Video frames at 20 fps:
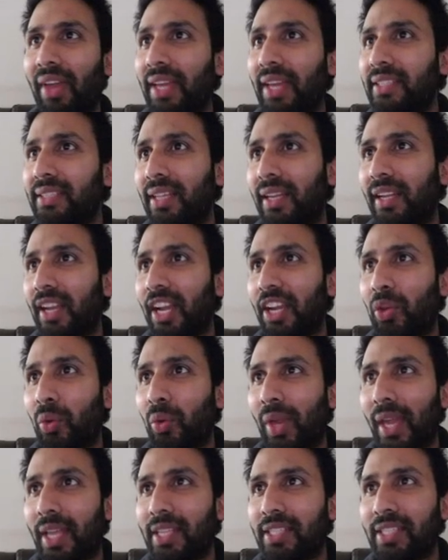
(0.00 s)
Excel, and you
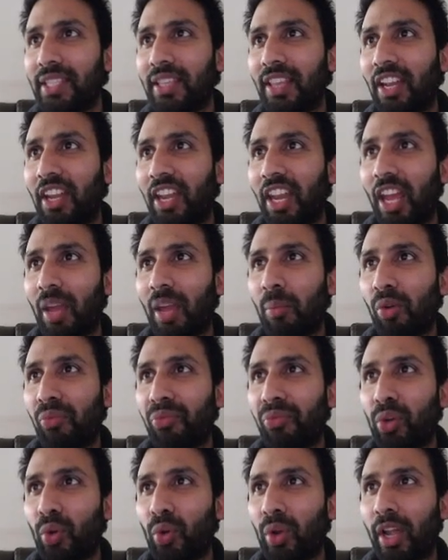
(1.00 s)
can see the name
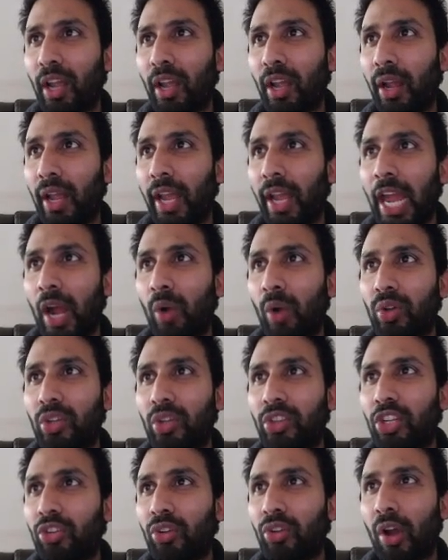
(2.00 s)
of your layout
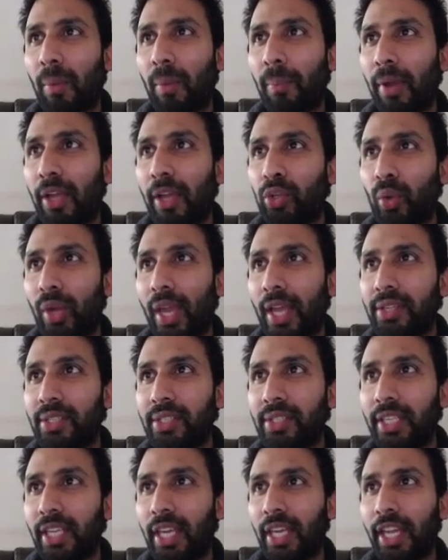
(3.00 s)
on the top. You can
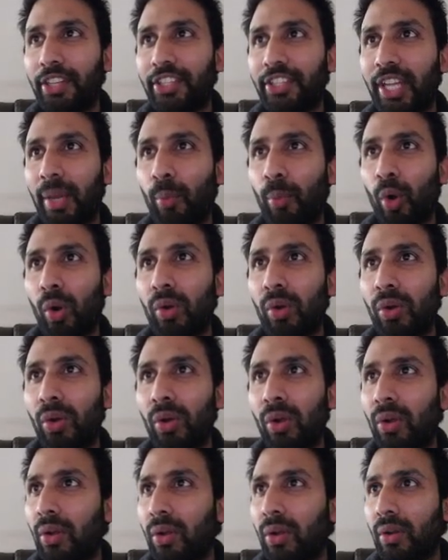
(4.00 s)
see demo,
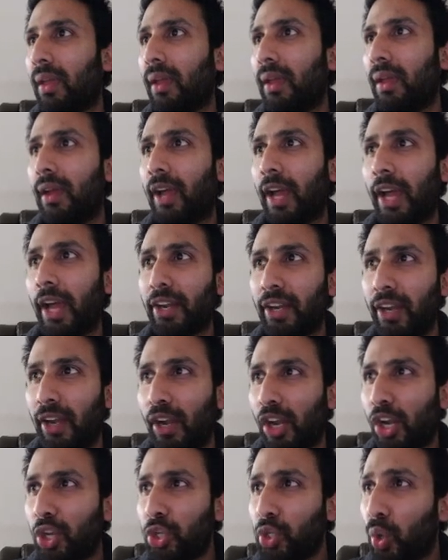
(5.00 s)
and
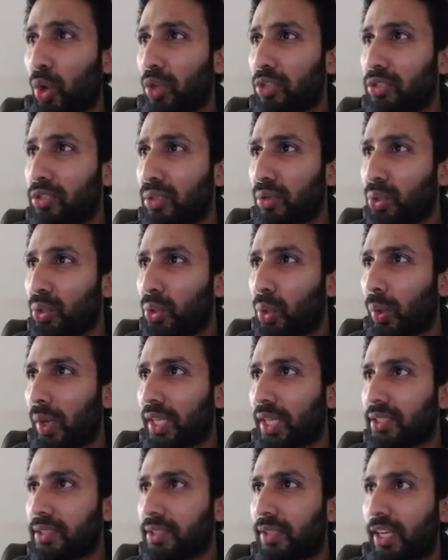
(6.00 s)
you also
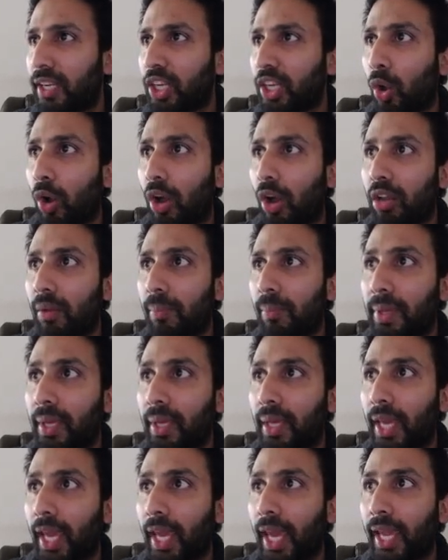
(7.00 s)
notice that column
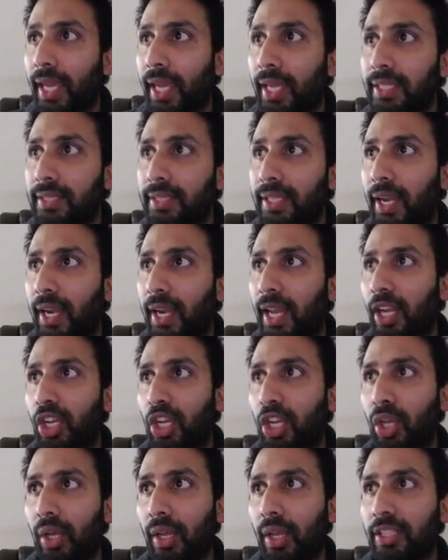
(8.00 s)
A is
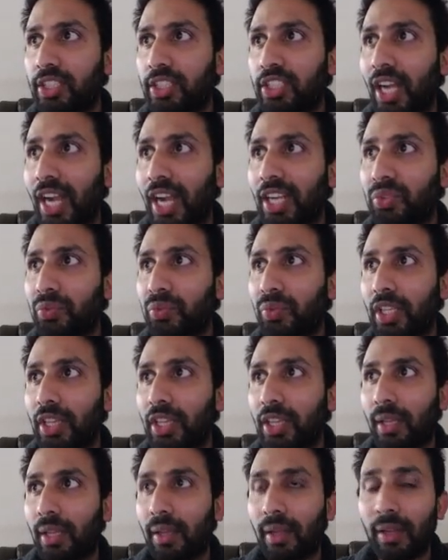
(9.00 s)
hidden. It starts
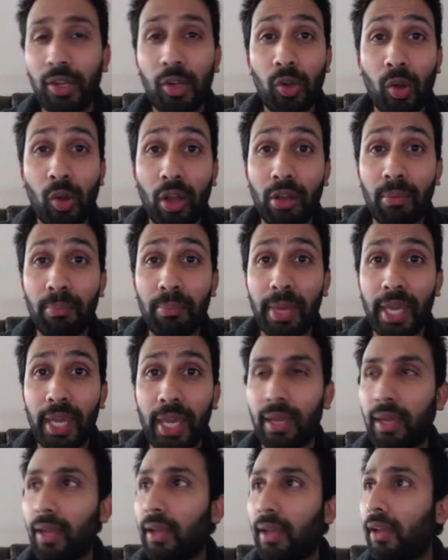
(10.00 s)
with column
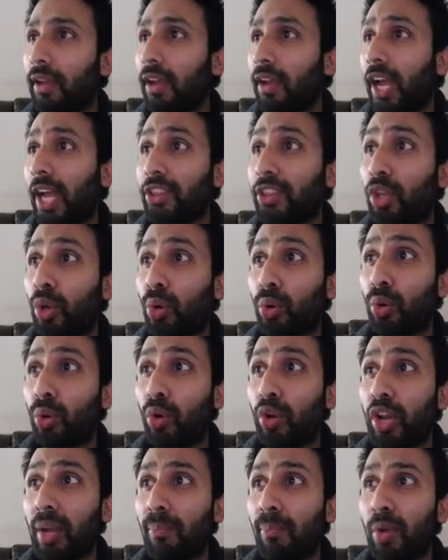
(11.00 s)
B, and the
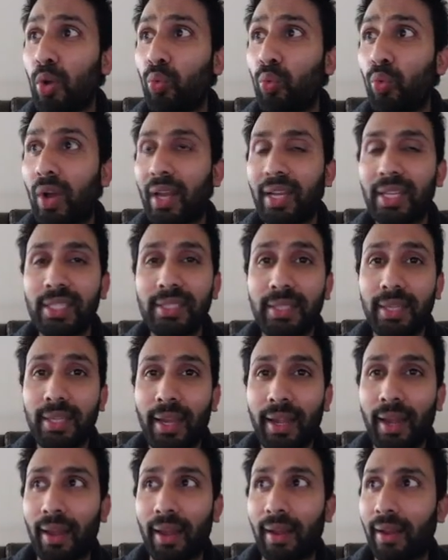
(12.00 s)
row number 1 is
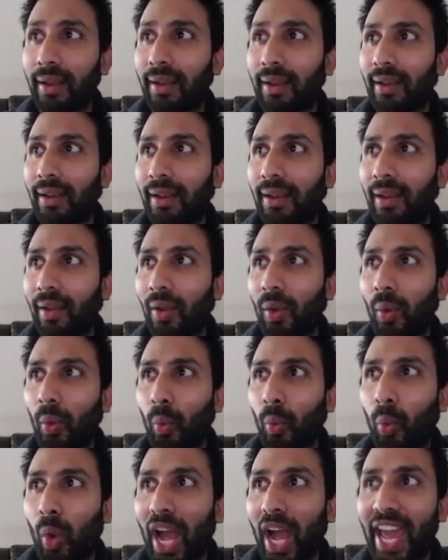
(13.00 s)
hidden.
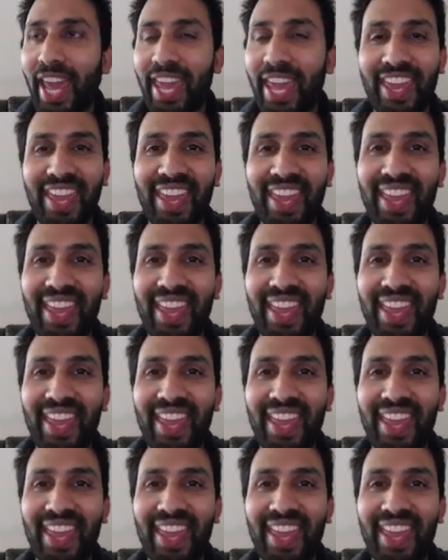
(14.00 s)
Why?